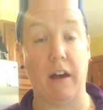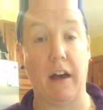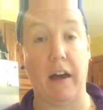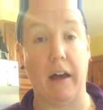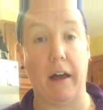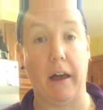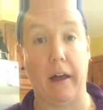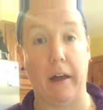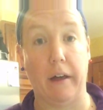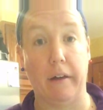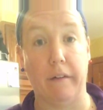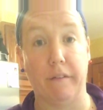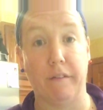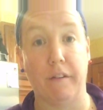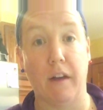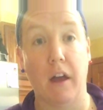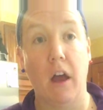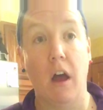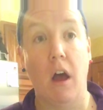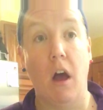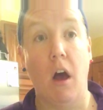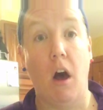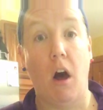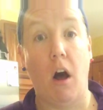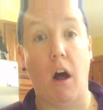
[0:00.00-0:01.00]
of
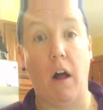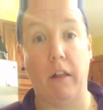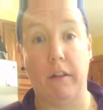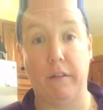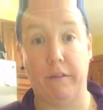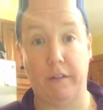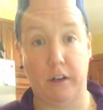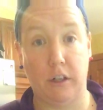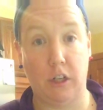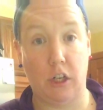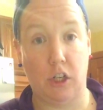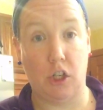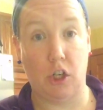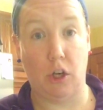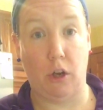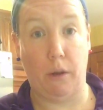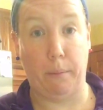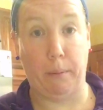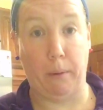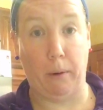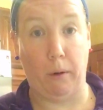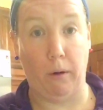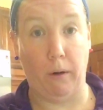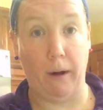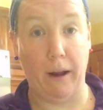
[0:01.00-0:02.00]
all of our digital
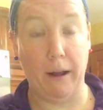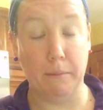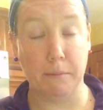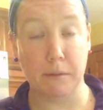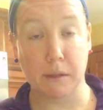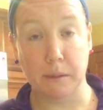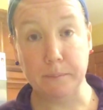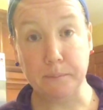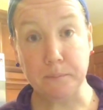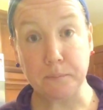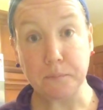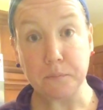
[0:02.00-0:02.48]
programs.